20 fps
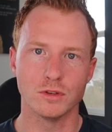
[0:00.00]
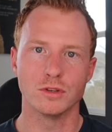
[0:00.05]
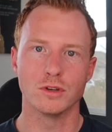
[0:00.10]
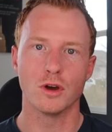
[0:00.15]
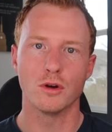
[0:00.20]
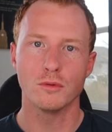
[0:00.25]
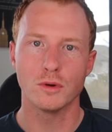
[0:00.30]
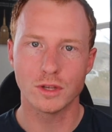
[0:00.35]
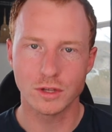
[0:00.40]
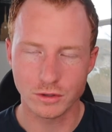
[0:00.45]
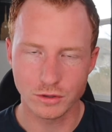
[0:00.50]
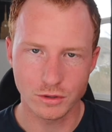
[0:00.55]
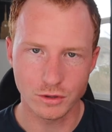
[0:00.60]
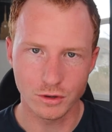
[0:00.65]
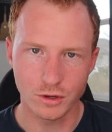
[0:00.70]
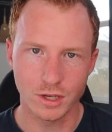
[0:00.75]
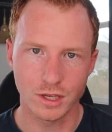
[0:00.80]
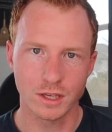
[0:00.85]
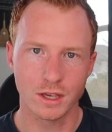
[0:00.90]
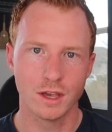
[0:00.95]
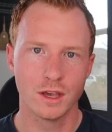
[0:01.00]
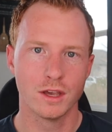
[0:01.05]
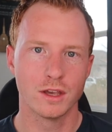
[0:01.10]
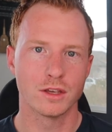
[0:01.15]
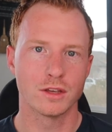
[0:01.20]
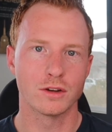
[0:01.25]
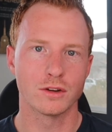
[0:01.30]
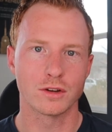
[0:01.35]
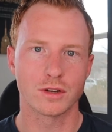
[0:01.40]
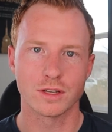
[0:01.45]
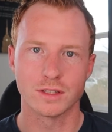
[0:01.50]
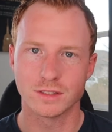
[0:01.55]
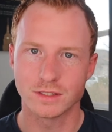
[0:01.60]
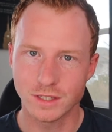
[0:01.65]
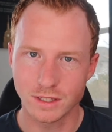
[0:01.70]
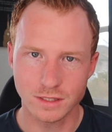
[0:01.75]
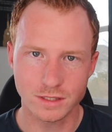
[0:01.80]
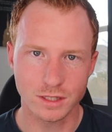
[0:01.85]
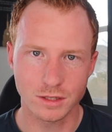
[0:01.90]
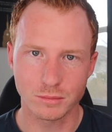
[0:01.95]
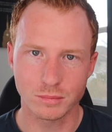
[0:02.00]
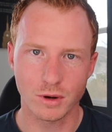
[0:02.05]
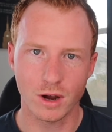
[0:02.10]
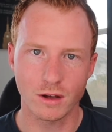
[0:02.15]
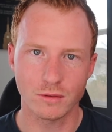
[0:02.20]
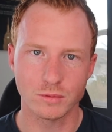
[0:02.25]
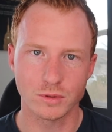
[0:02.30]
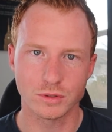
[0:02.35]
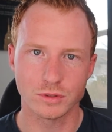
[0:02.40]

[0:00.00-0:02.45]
know what you're doing. You're a consistently profitable